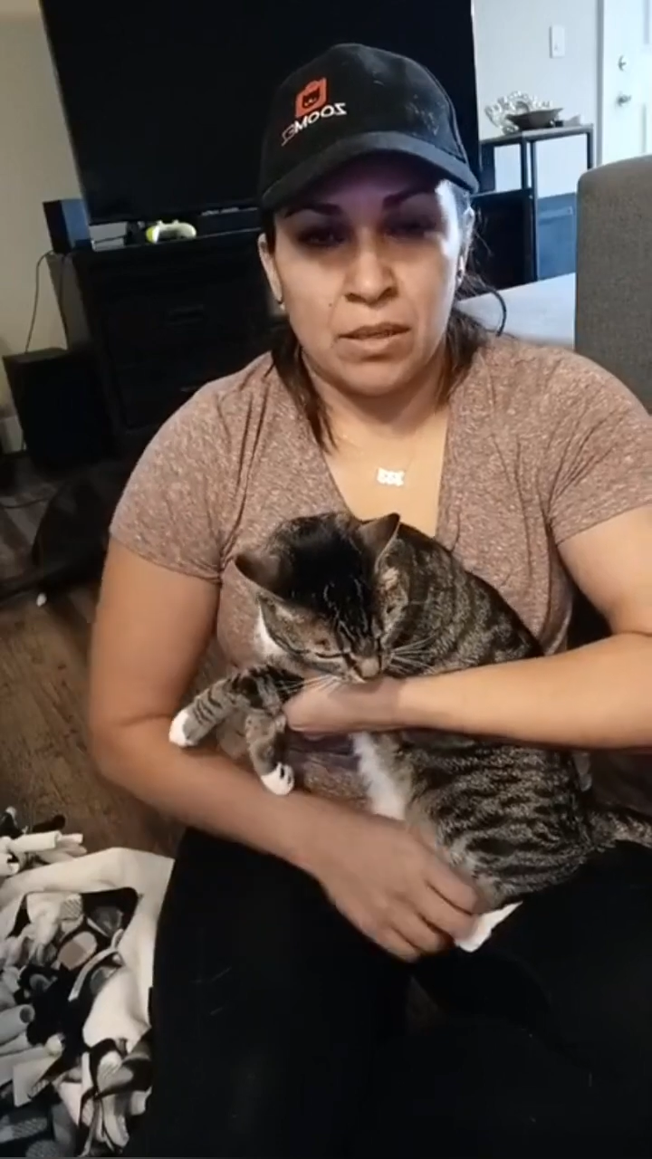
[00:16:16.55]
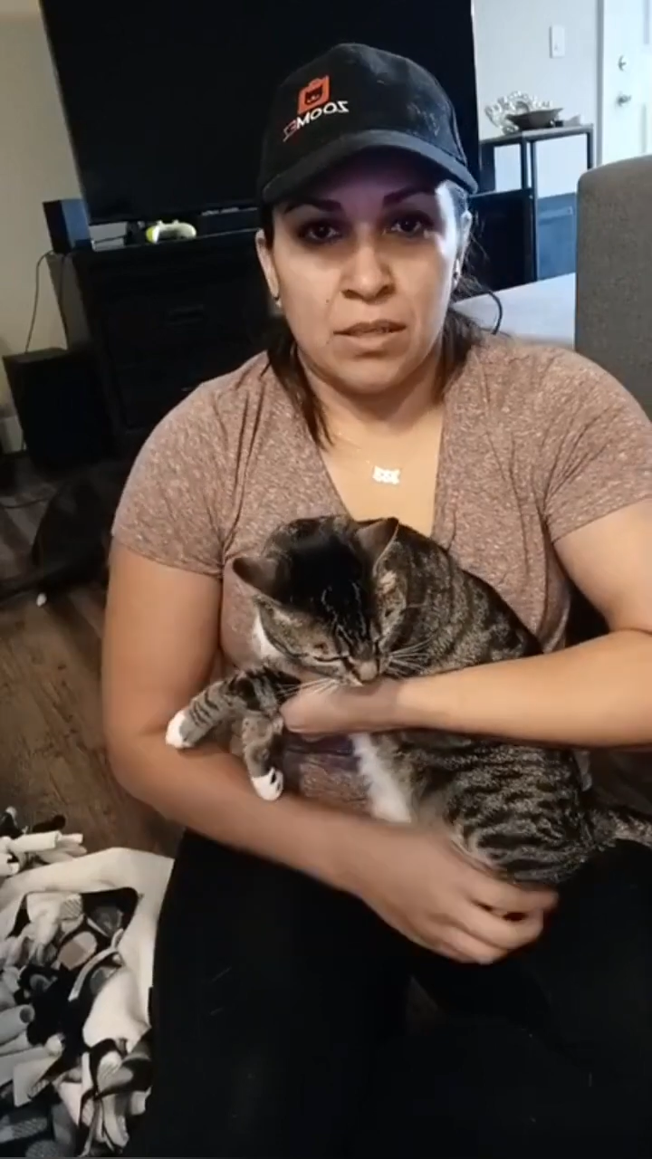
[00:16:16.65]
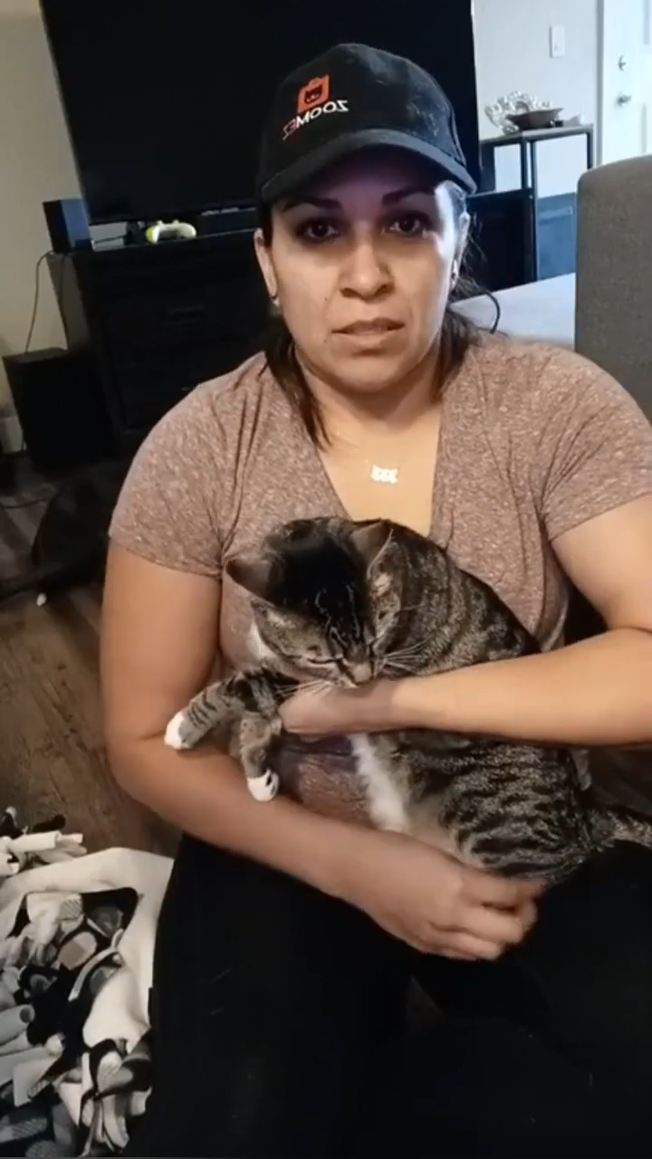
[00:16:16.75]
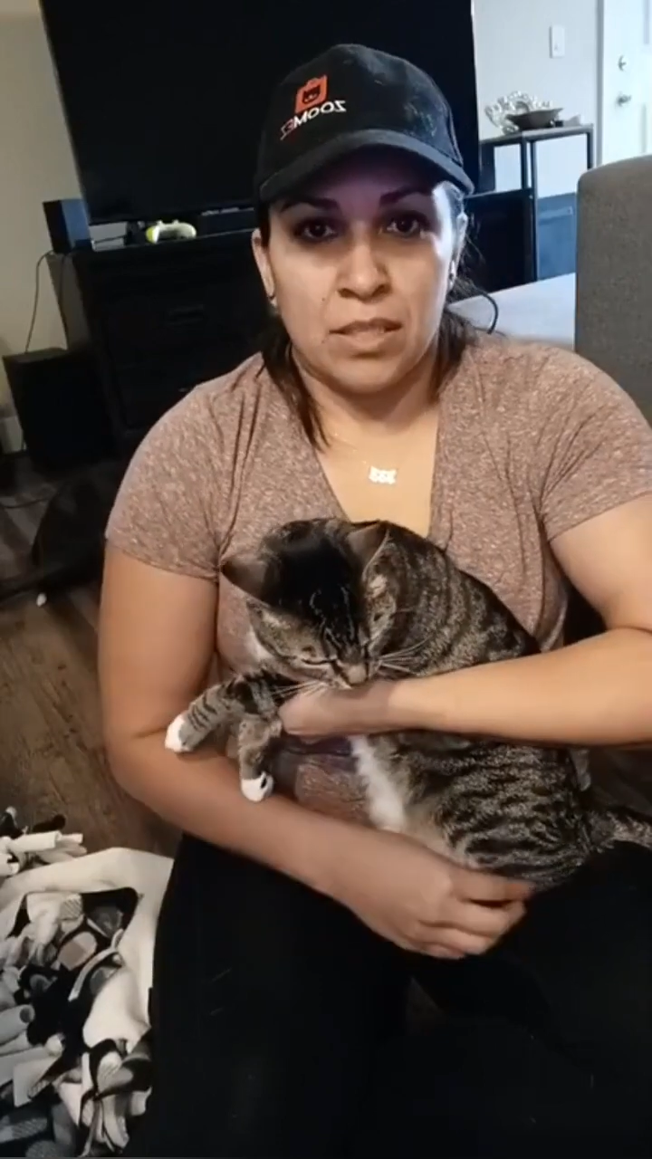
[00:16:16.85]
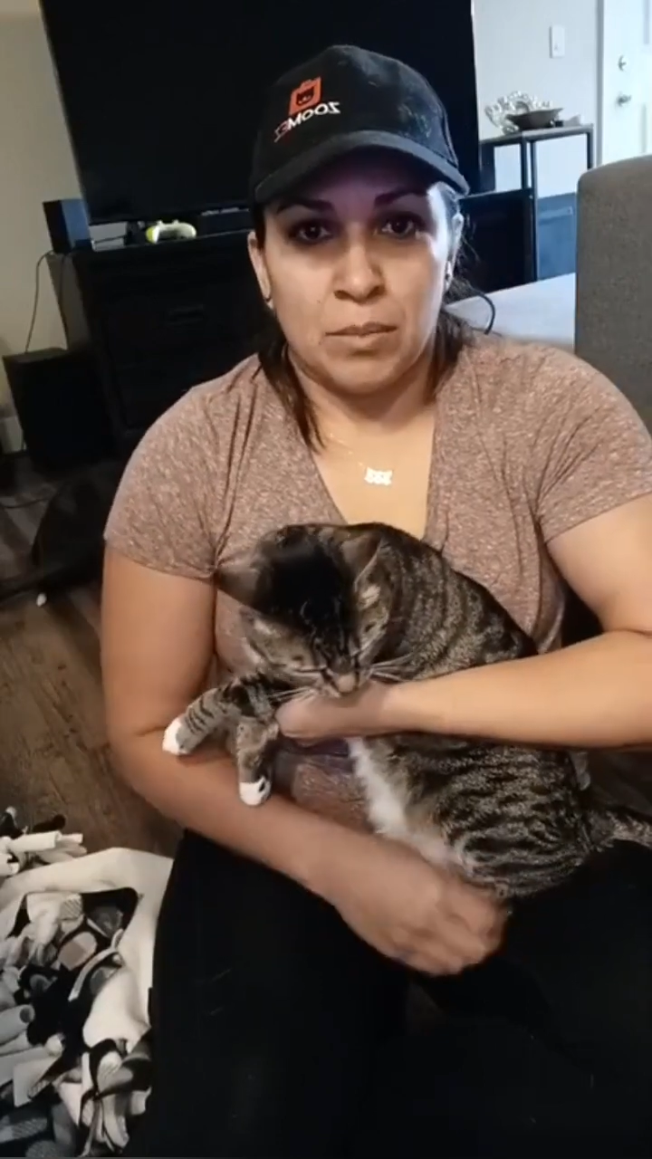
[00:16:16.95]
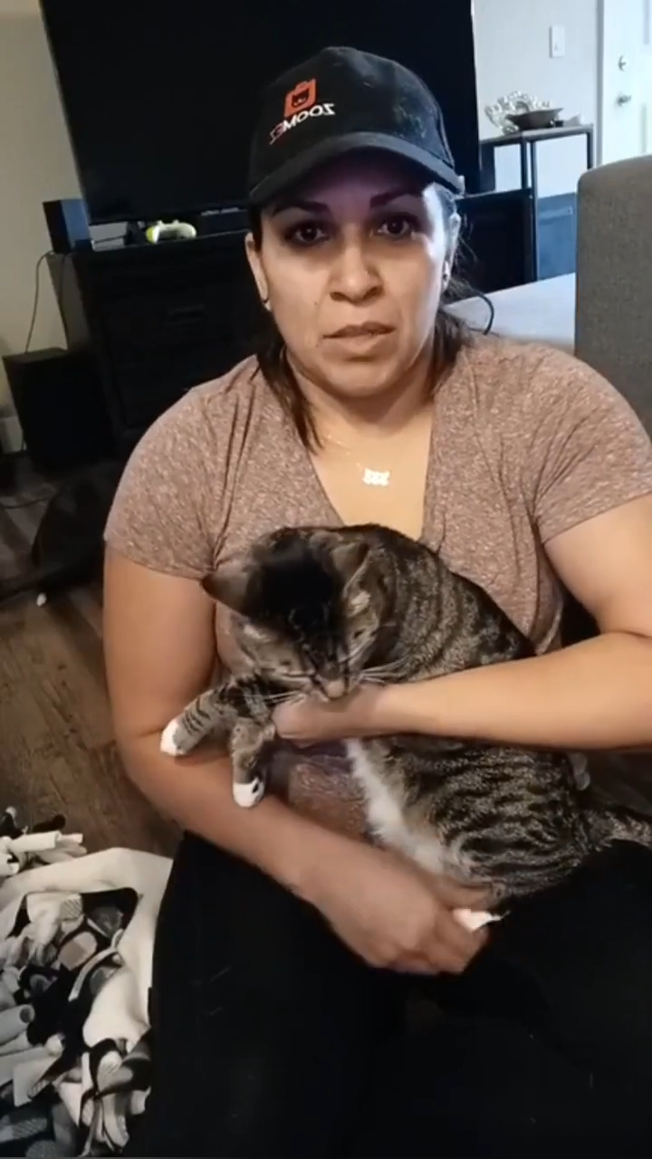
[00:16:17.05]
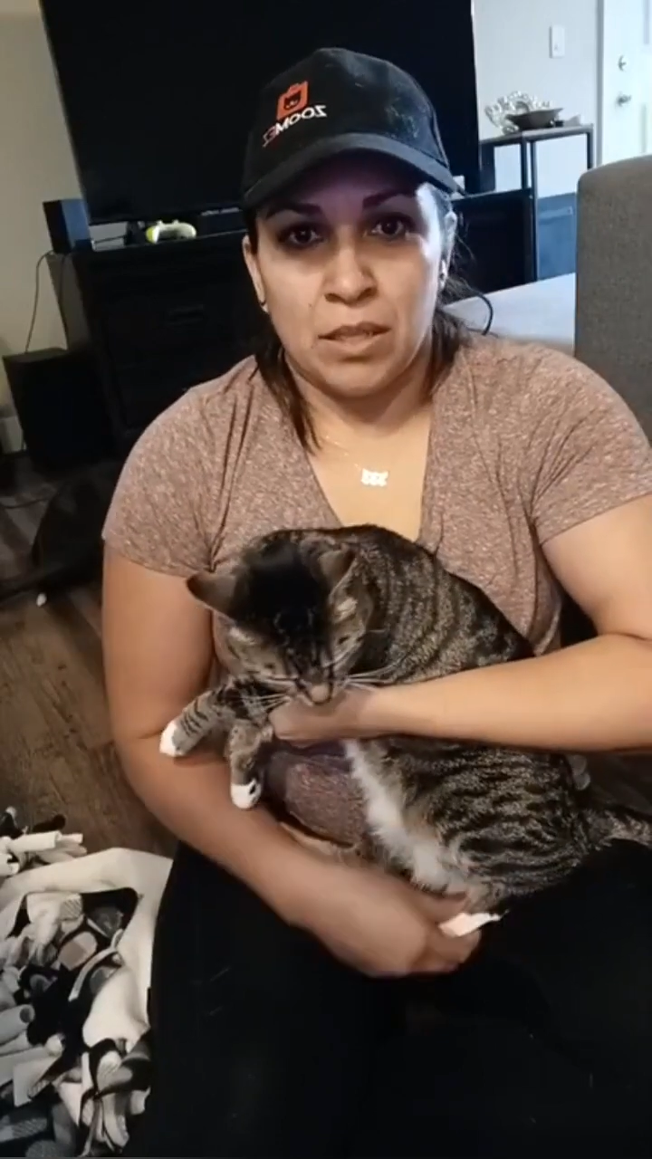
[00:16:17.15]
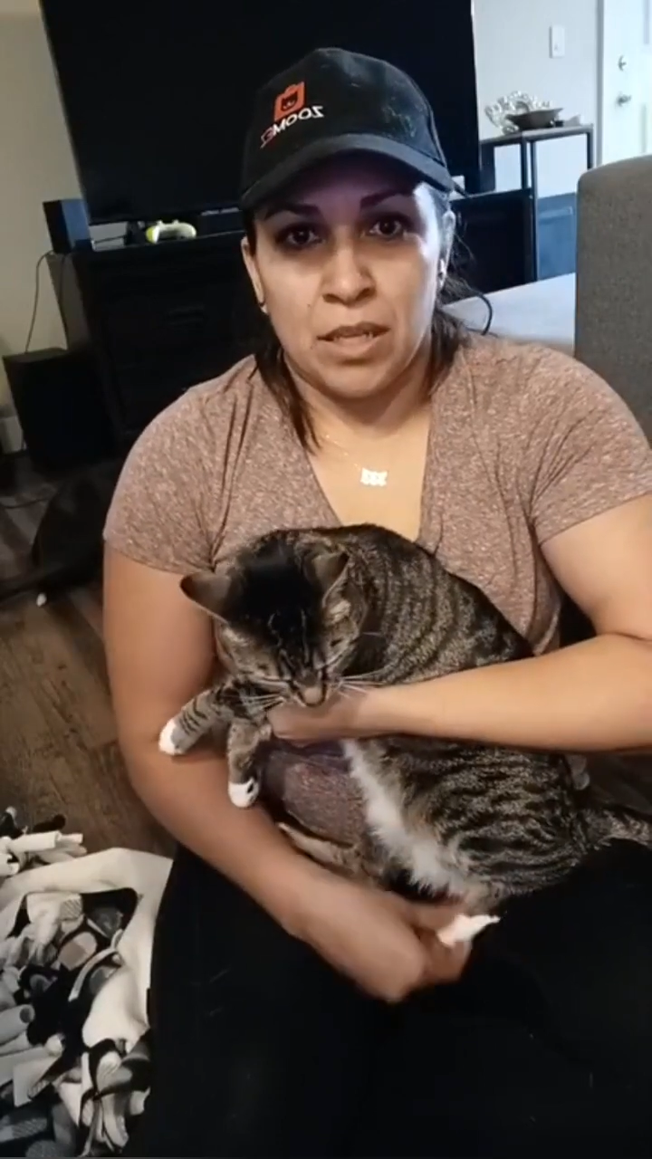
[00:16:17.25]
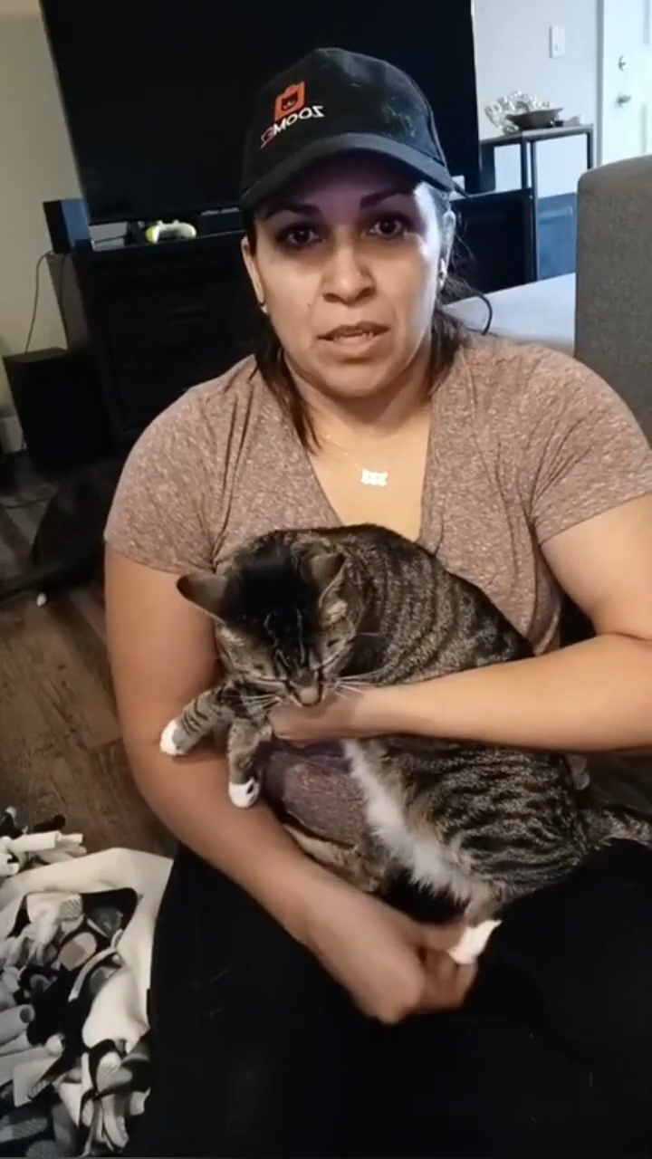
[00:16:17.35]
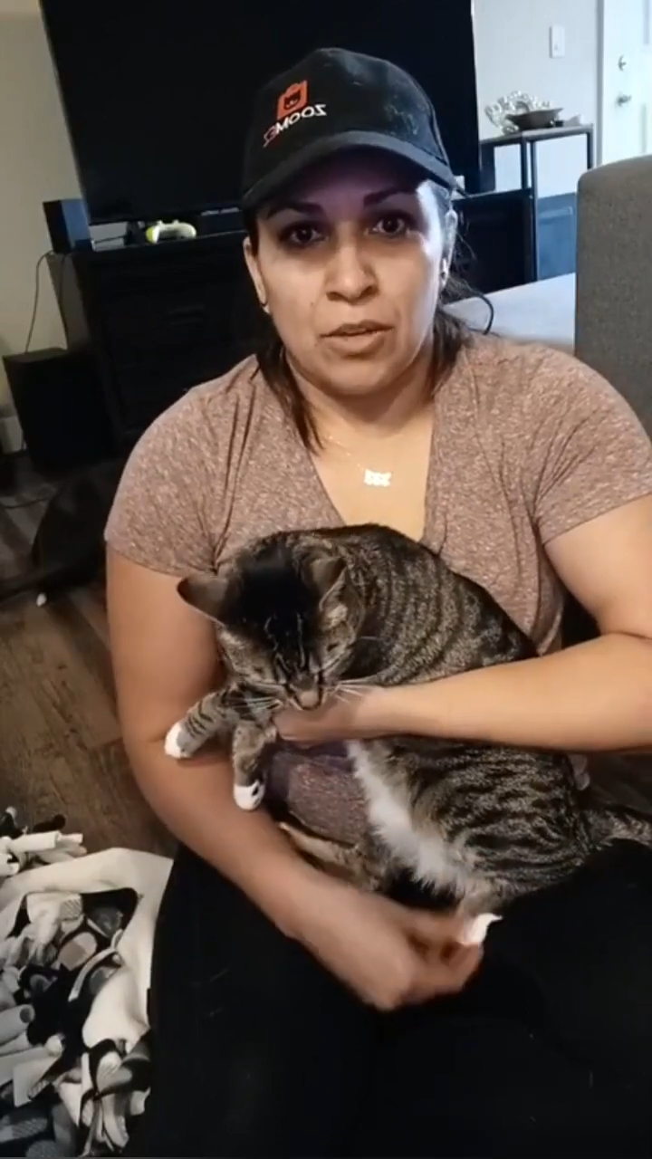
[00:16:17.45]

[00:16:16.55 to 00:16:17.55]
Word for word: same thing, they can